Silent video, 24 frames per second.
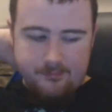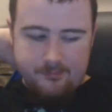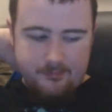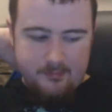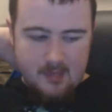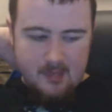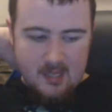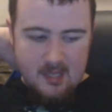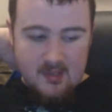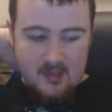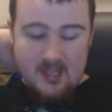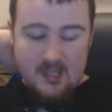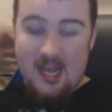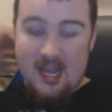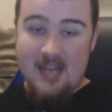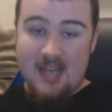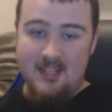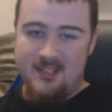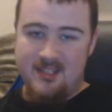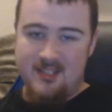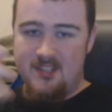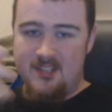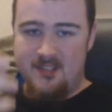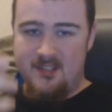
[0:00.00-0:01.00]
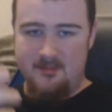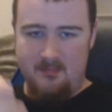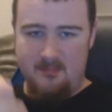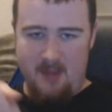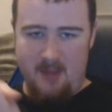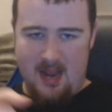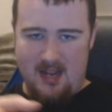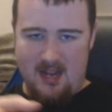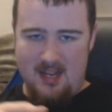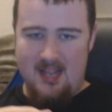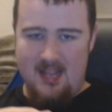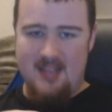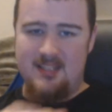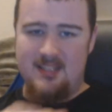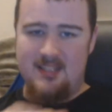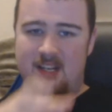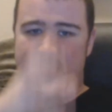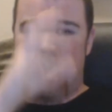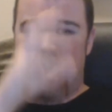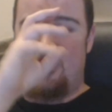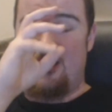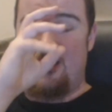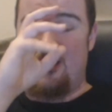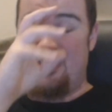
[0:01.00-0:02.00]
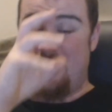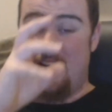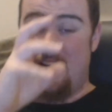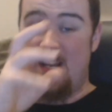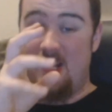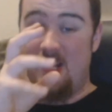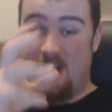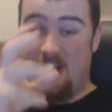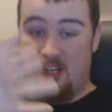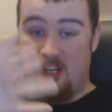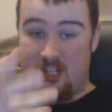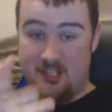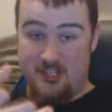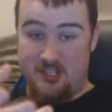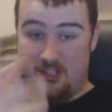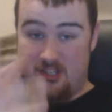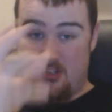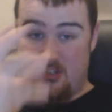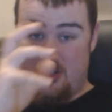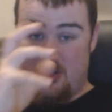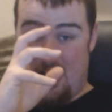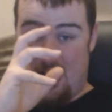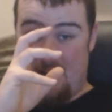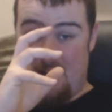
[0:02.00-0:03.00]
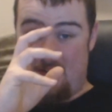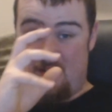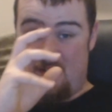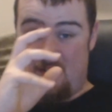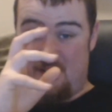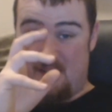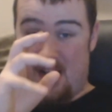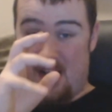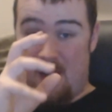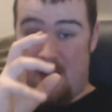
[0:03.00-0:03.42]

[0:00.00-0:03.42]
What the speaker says: Like it isn't a tea you can just down